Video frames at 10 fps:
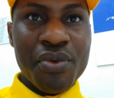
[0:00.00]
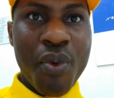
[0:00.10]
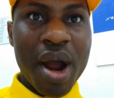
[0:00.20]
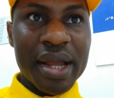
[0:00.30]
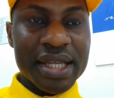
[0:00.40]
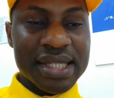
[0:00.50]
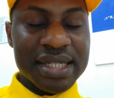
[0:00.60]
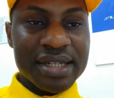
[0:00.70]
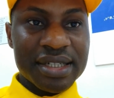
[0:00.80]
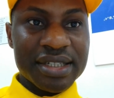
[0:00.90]
why is
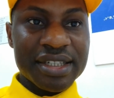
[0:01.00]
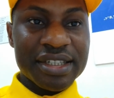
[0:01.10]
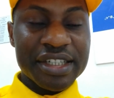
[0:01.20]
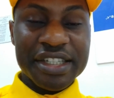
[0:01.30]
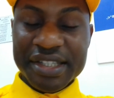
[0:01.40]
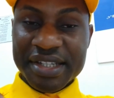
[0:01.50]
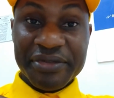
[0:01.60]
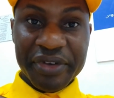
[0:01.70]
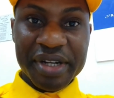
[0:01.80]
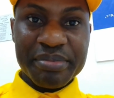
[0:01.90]
it that it is
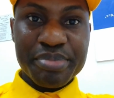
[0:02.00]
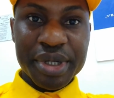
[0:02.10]
different,